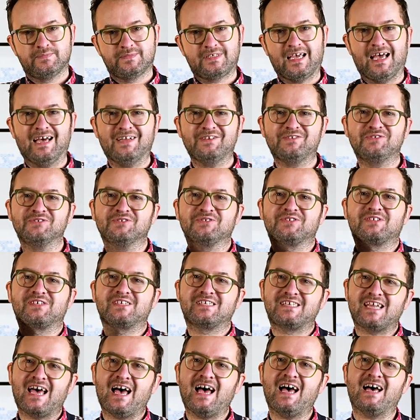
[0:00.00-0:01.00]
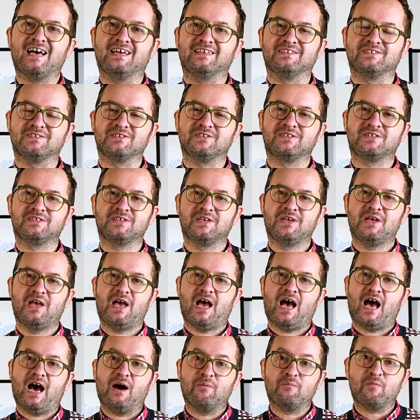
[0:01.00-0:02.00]
Daniel stands,
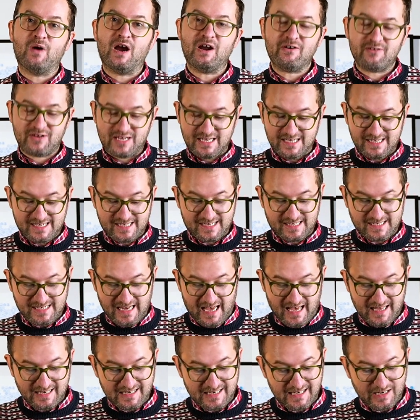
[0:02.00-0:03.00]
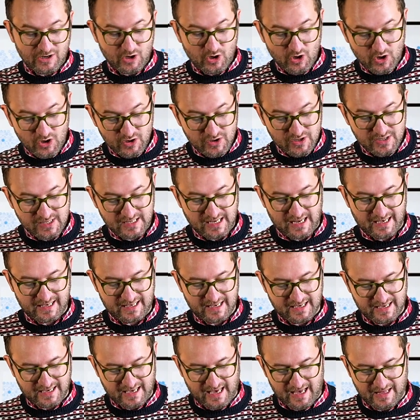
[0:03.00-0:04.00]
and where he's standing looks like
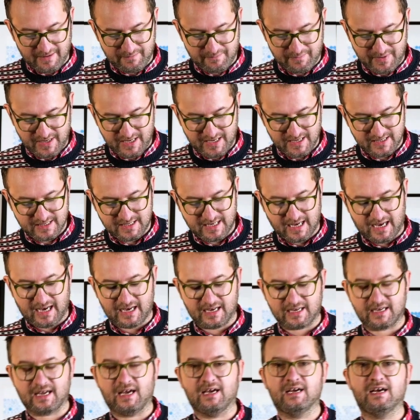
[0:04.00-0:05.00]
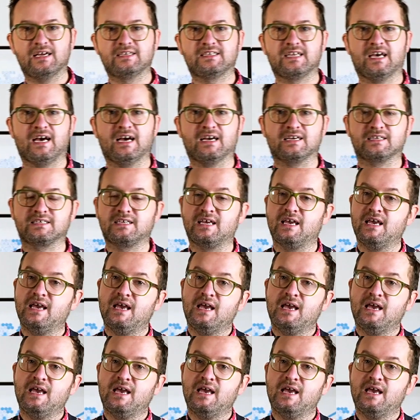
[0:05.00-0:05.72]
it can't be attacked.